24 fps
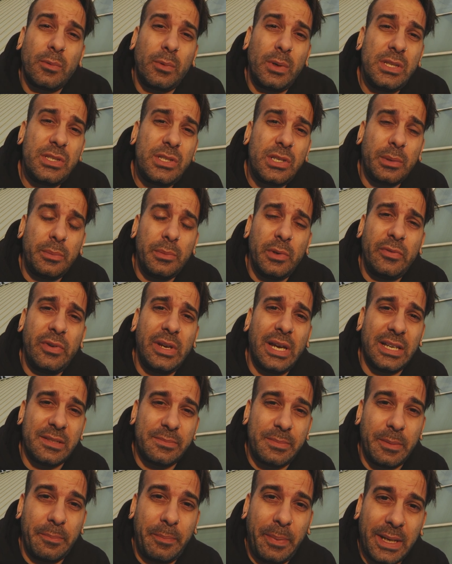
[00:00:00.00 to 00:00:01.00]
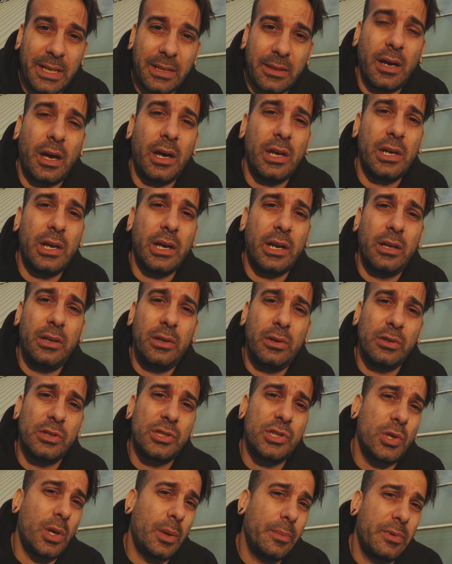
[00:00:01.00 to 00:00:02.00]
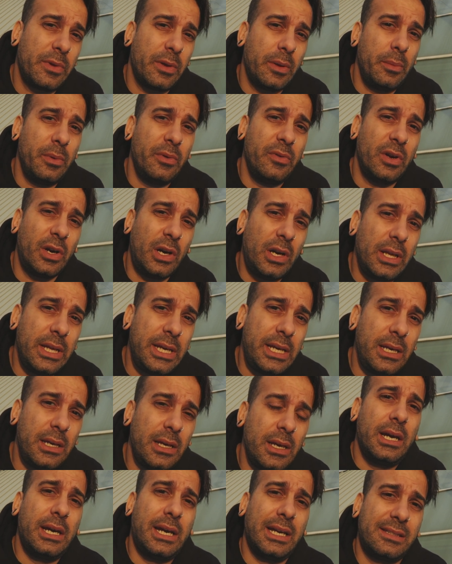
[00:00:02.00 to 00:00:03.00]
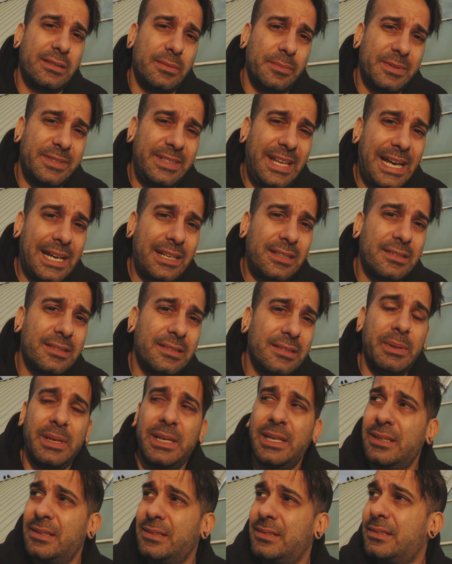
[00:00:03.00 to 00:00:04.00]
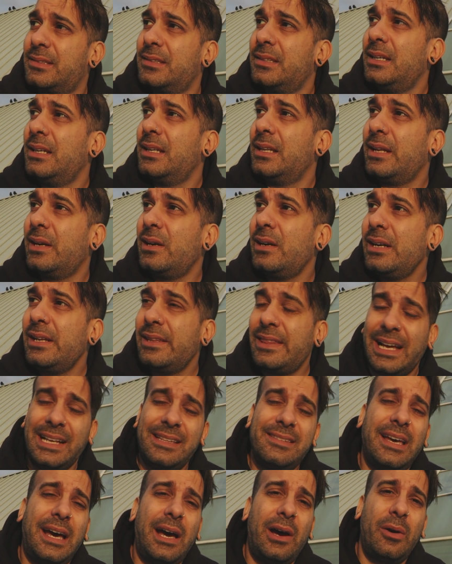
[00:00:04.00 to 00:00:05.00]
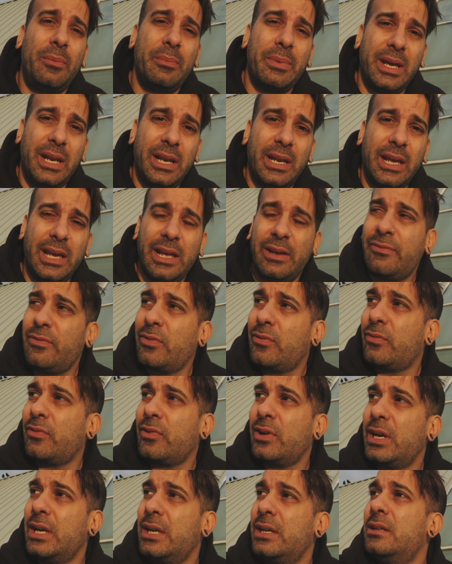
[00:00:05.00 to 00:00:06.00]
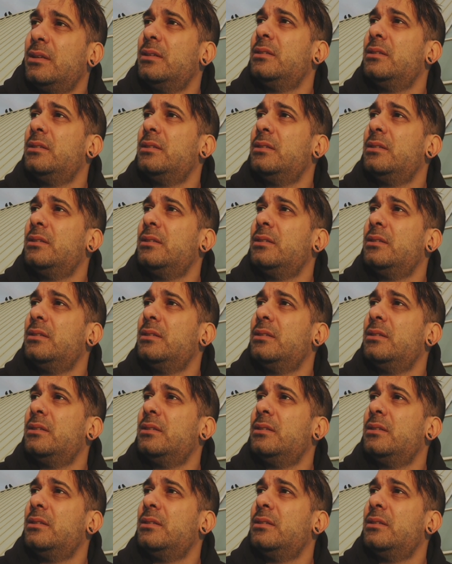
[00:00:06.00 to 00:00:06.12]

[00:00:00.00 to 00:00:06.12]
Once your movie has been picked, all you gotta do is show up to the movie early, get some snacks, because literally that's how I'm getting it for free.